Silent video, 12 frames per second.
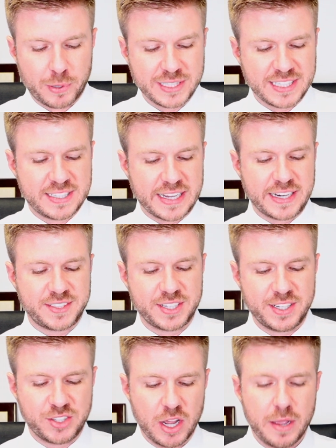prison
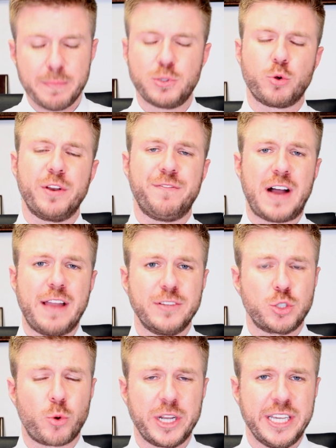sentences between 5
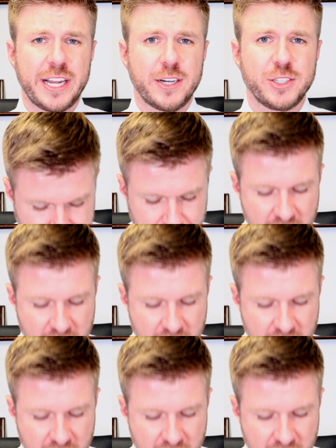and 20 years.